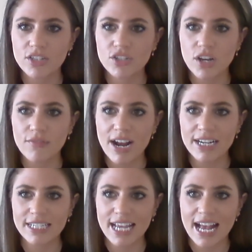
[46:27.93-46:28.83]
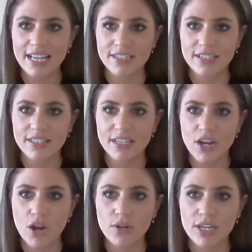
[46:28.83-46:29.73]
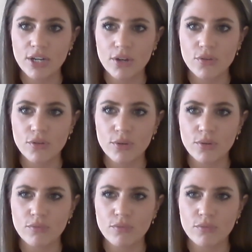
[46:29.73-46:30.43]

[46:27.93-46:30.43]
direct to candidates and only go through